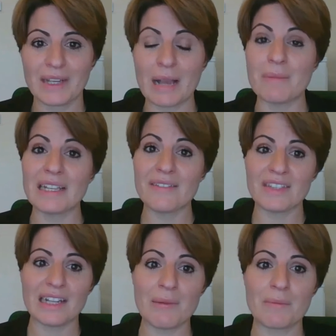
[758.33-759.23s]
I believe the
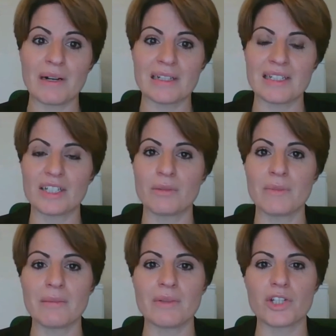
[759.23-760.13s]
Labour Party's
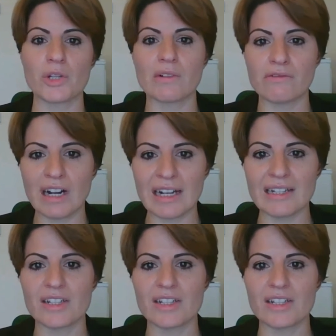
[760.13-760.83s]
commitment to a right